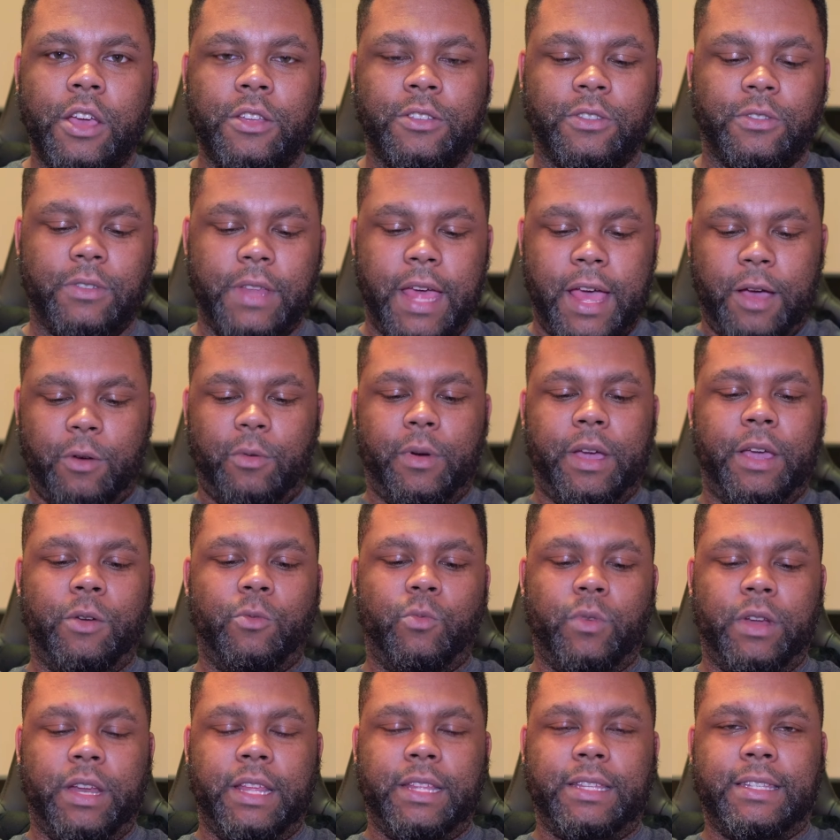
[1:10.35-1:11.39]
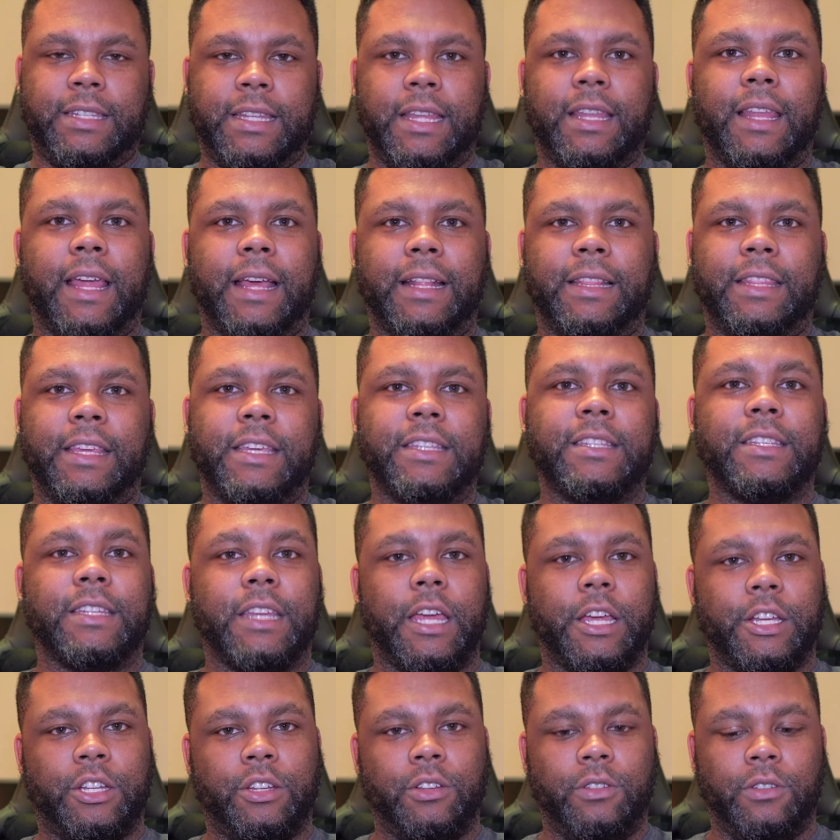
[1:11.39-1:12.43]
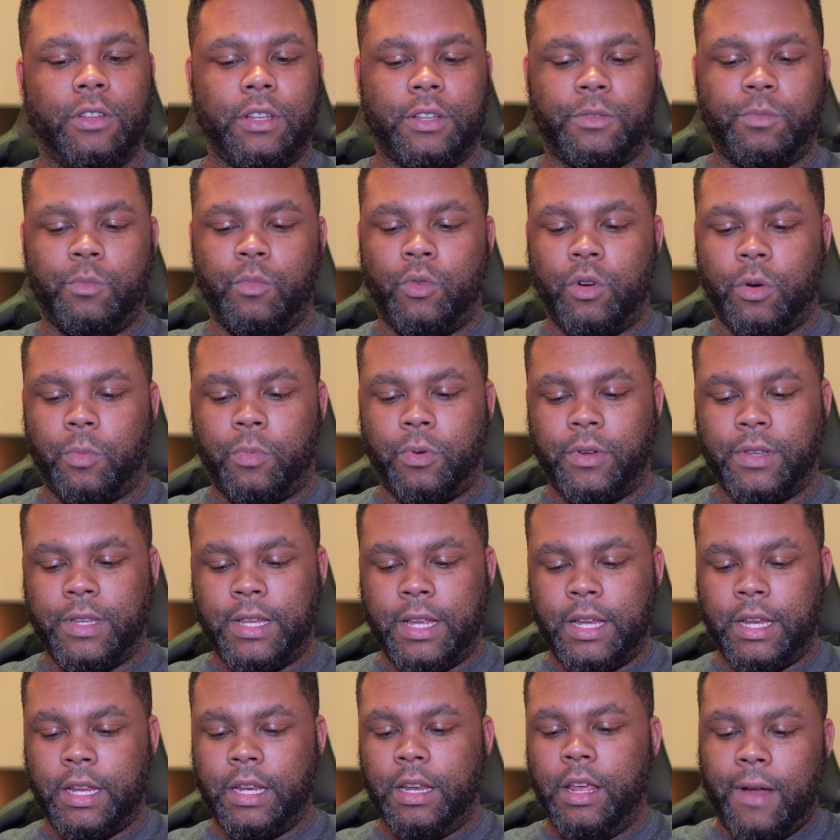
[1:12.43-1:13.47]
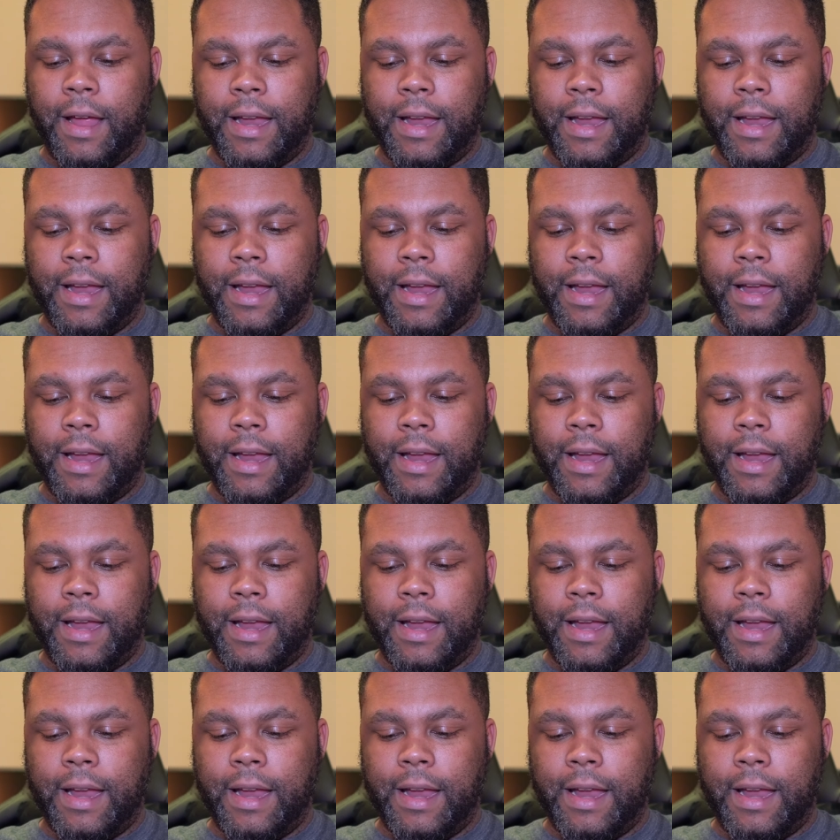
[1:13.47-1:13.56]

so that way when it's set like this, it actually looks more presented.